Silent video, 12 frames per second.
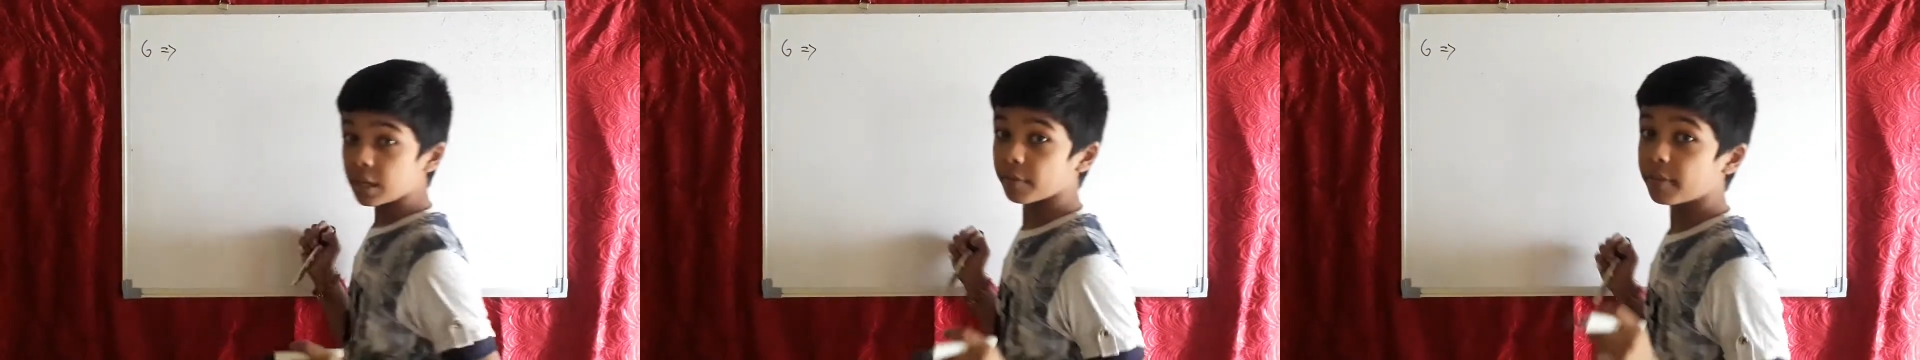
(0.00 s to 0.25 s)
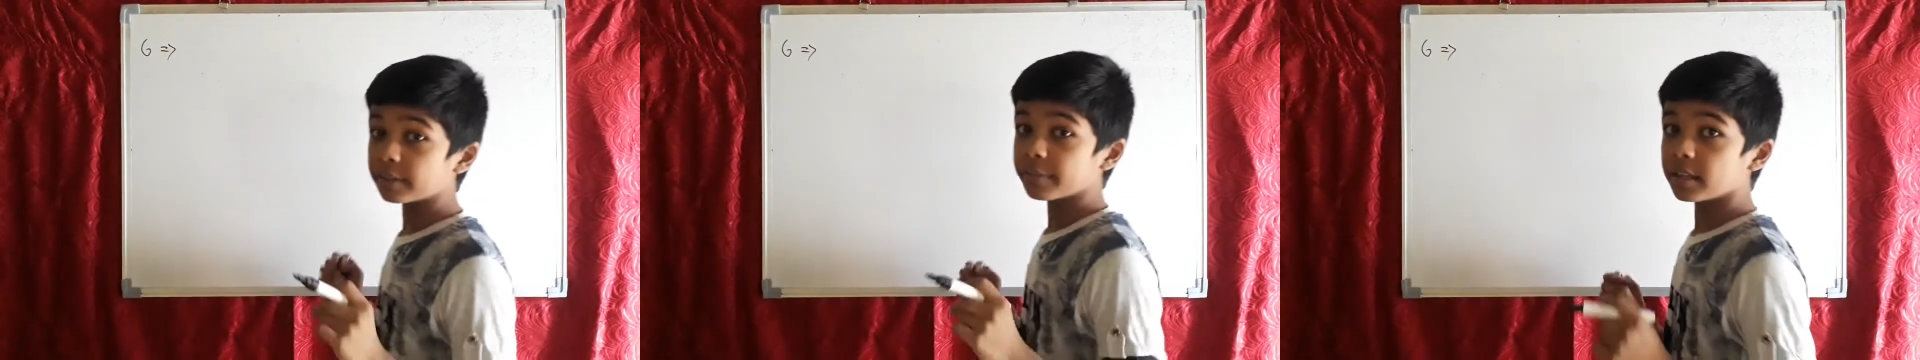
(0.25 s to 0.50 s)
what
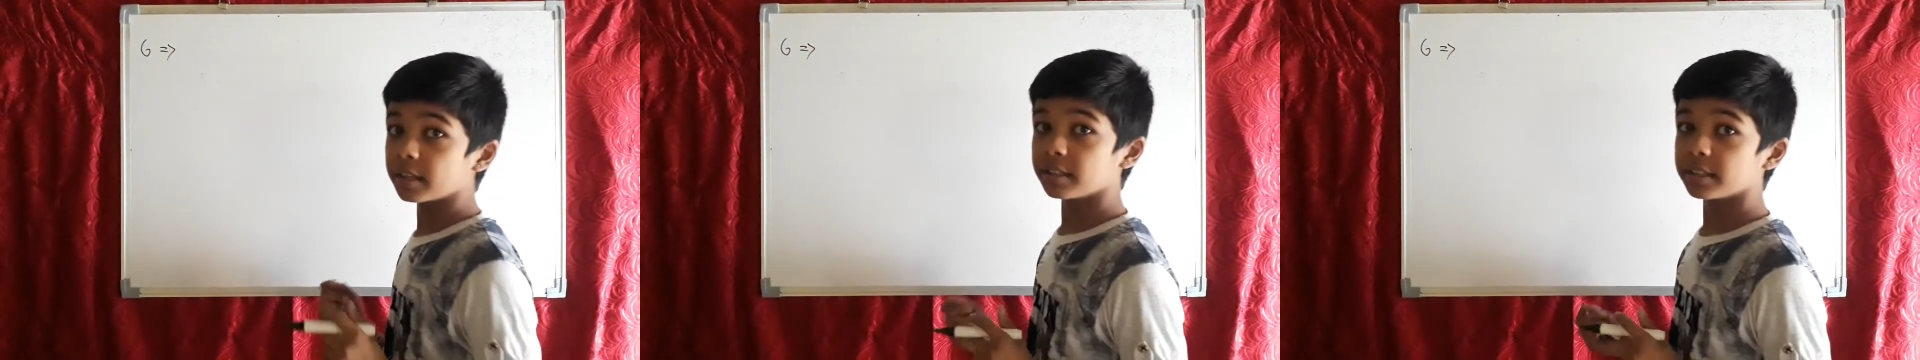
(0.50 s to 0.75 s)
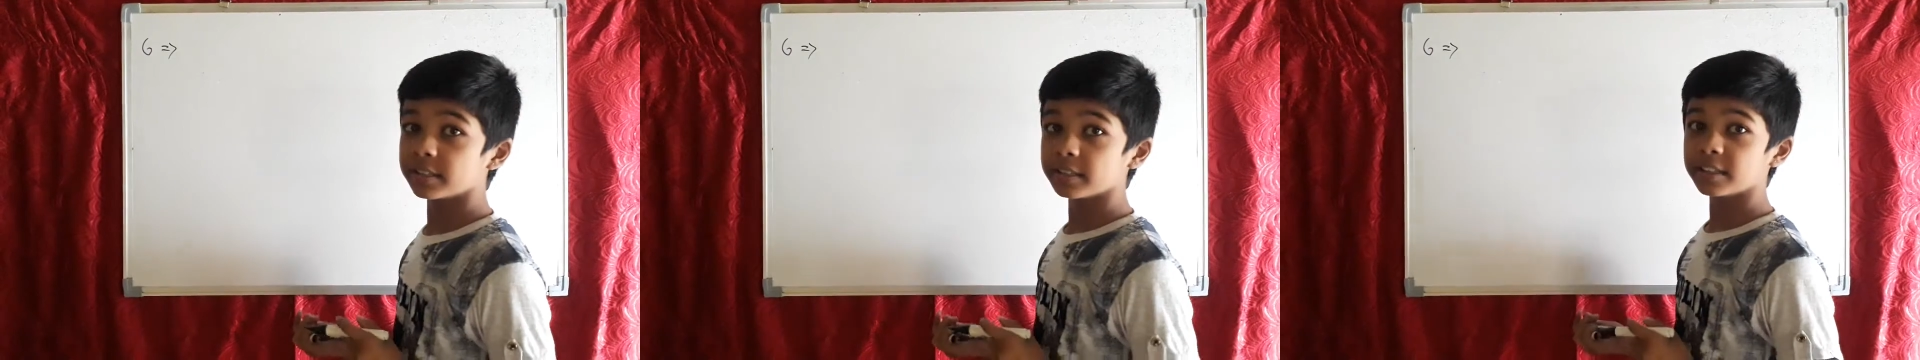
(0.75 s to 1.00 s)
is
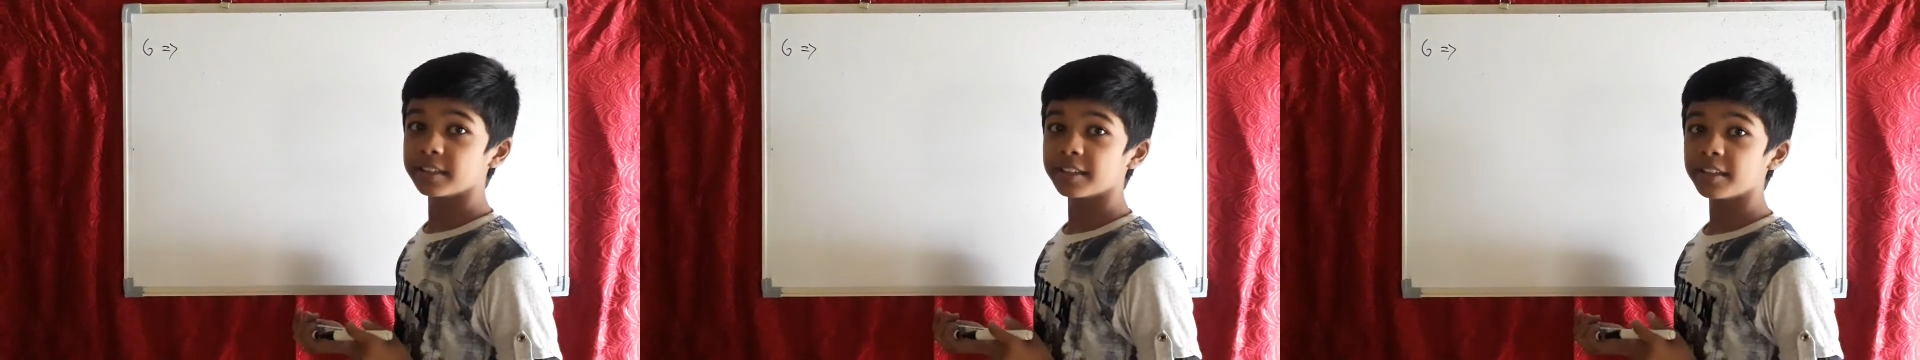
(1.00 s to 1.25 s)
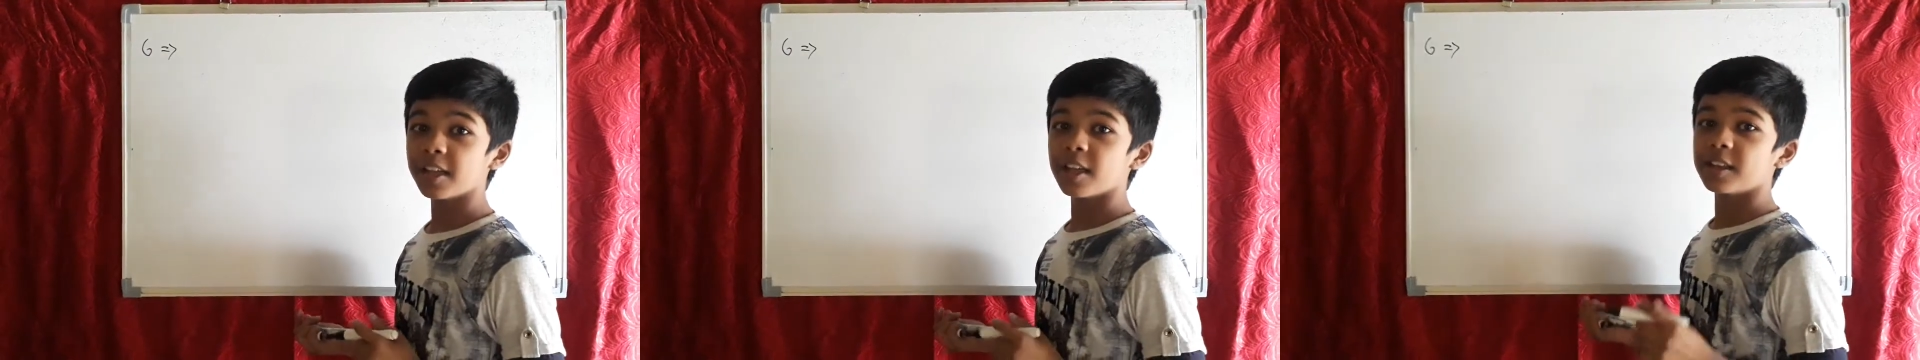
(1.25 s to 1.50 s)

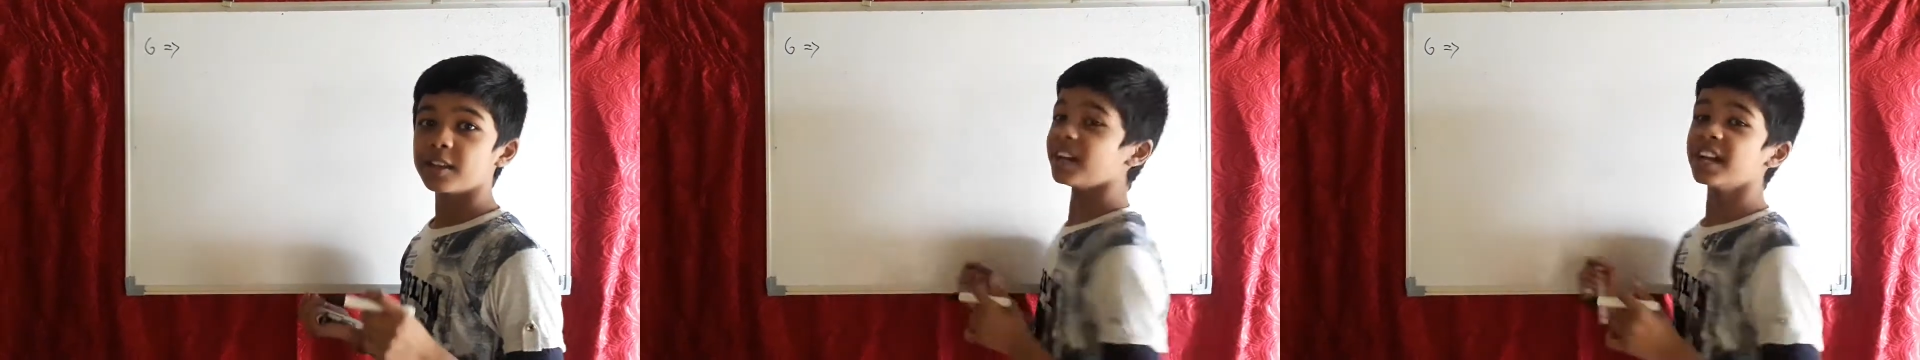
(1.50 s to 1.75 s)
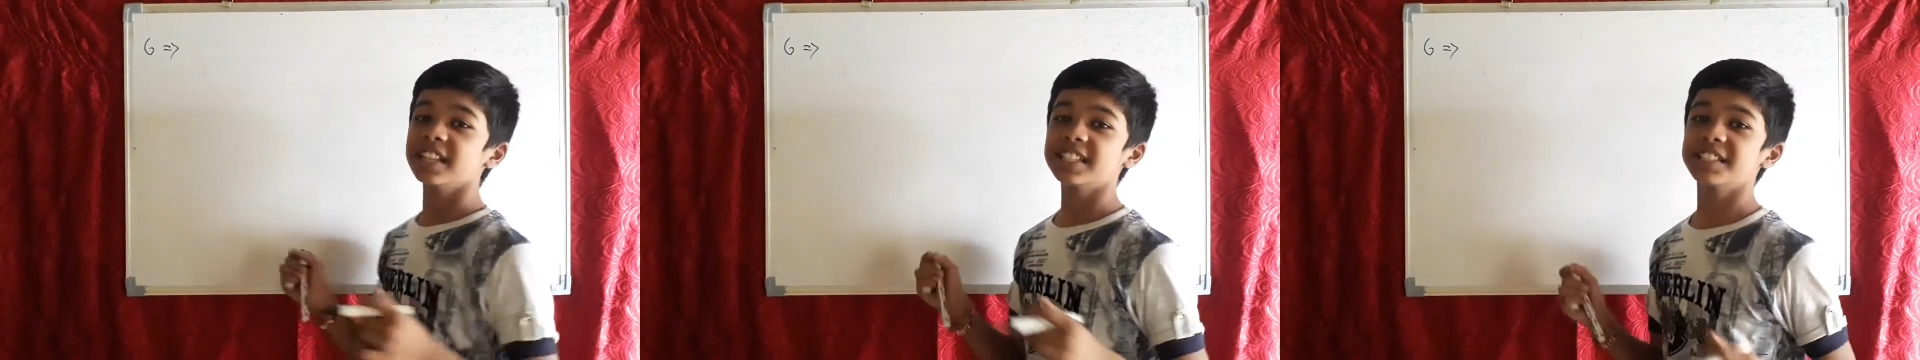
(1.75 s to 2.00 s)

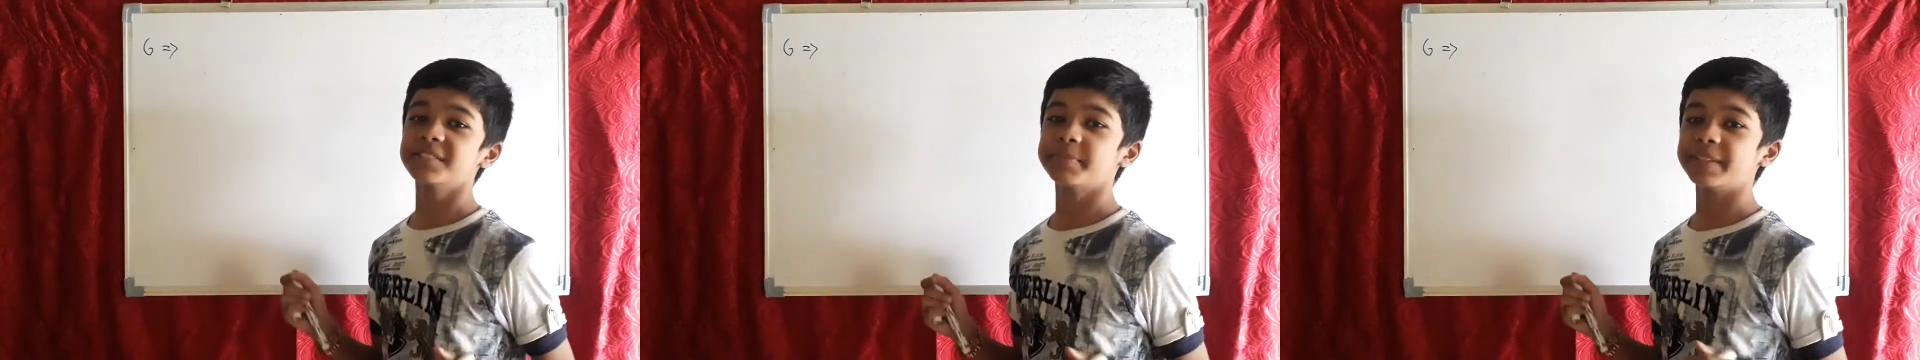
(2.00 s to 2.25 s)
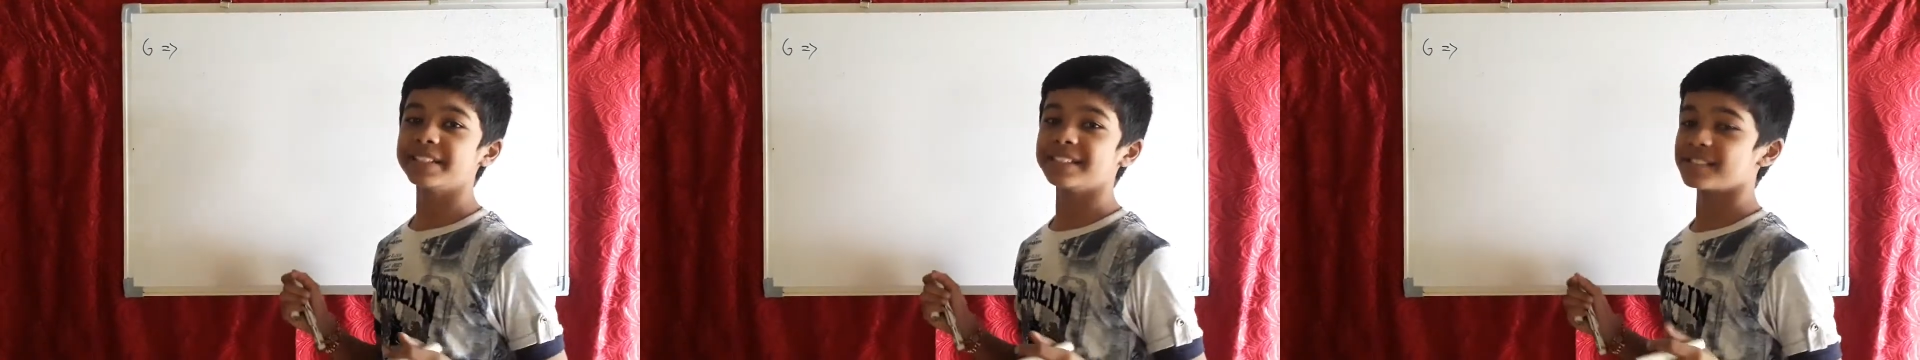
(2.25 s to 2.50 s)
the divisibility test